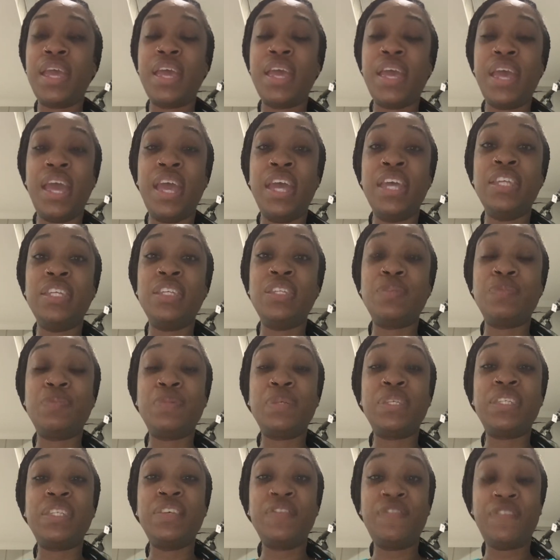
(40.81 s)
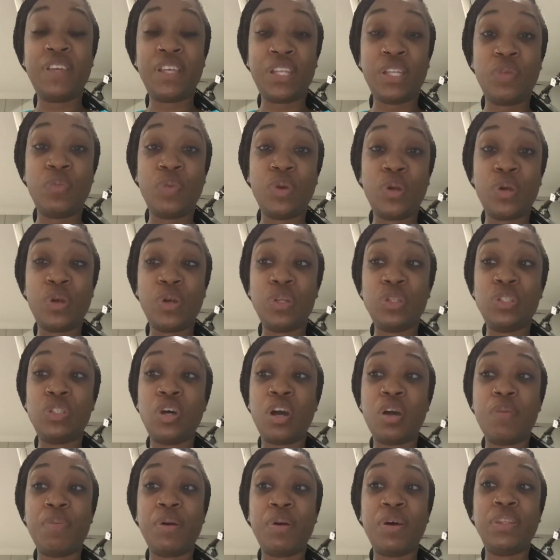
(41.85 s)
And specifically, we're going to
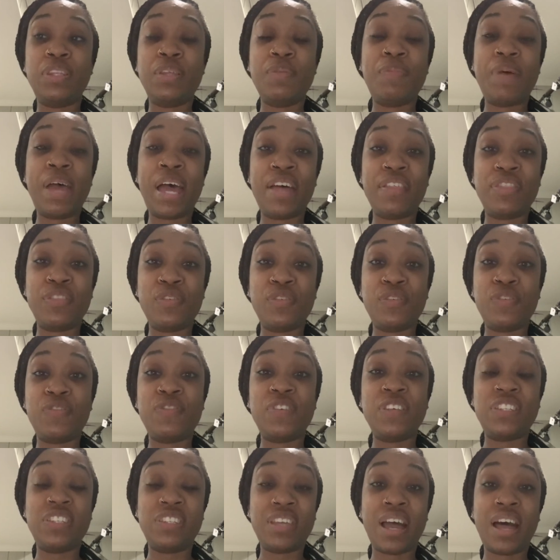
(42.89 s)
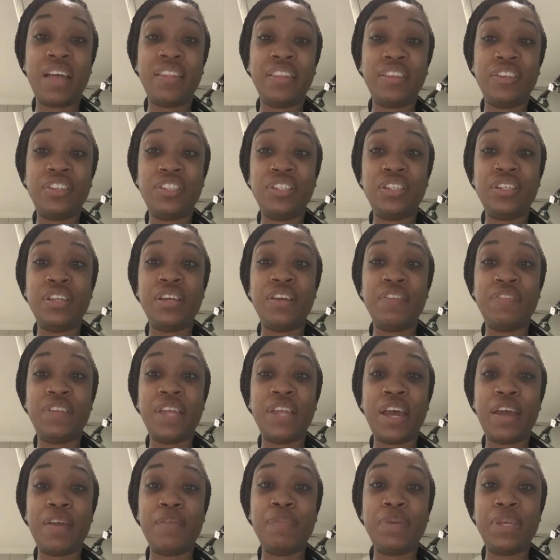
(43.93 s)
talk about the pathophysiology of
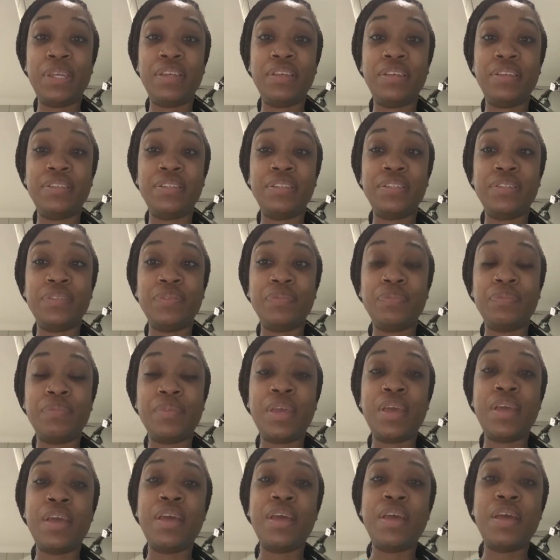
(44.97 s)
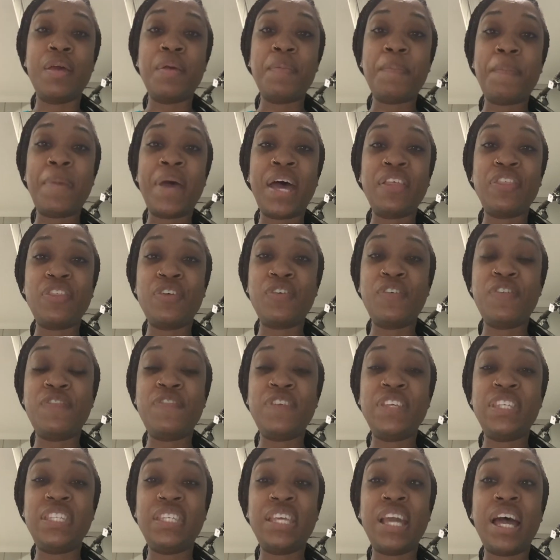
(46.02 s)
diabetes.
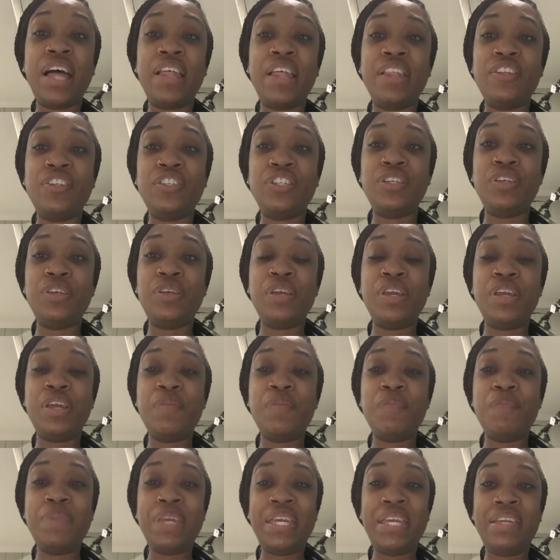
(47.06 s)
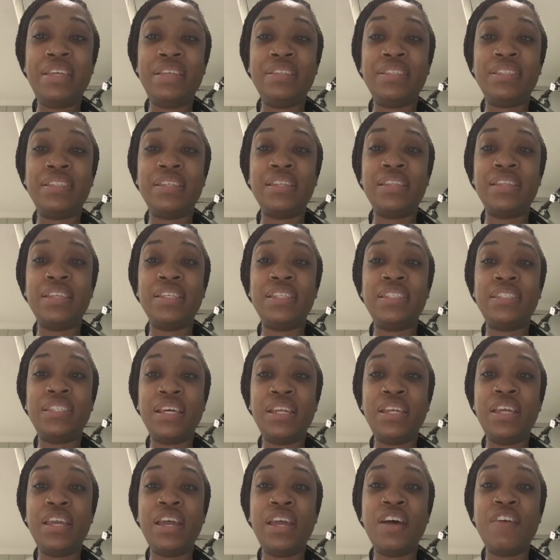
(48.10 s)
Pathophysiology means the
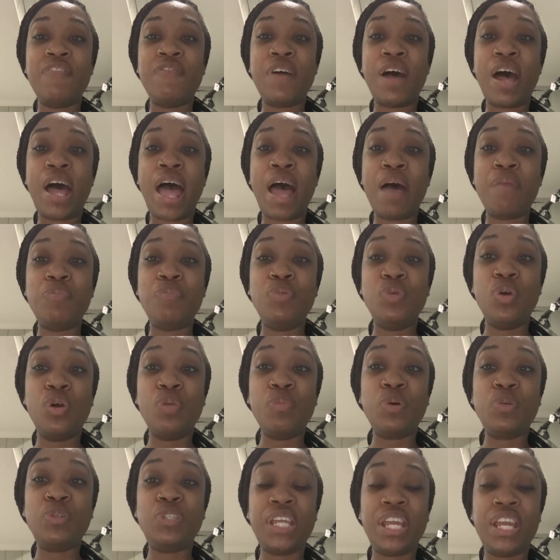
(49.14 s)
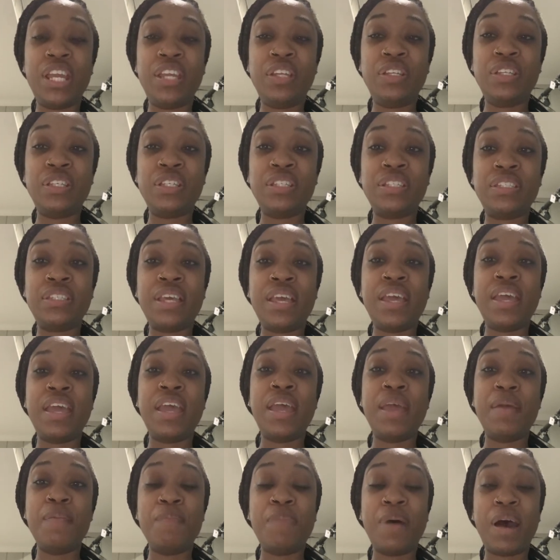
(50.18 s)
study of abnormal changes
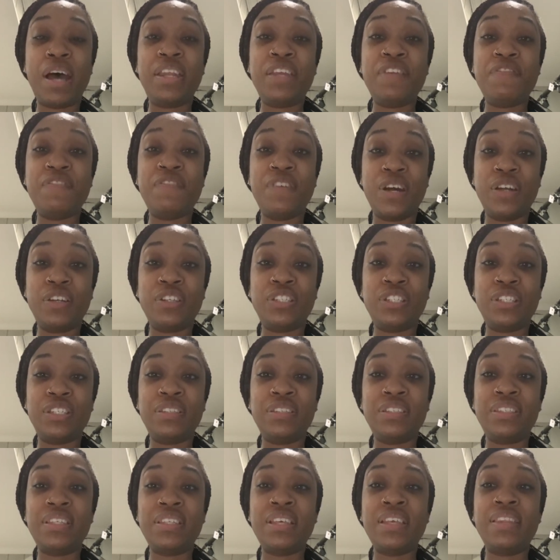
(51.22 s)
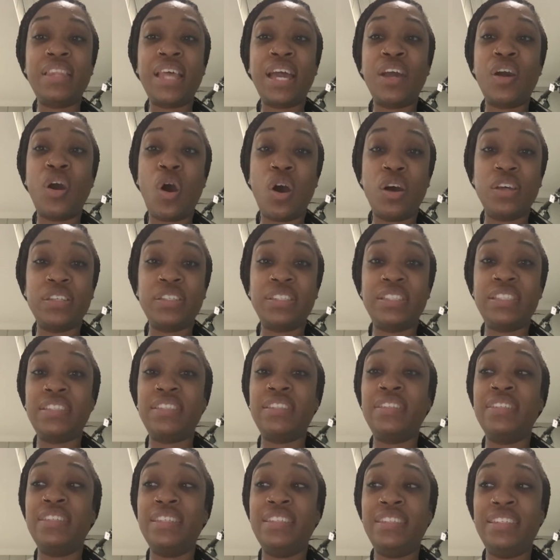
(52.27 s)
in body functions that
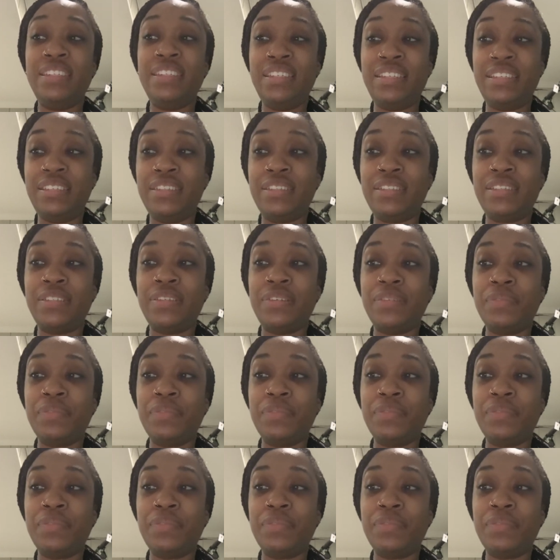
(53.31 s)
causes disease.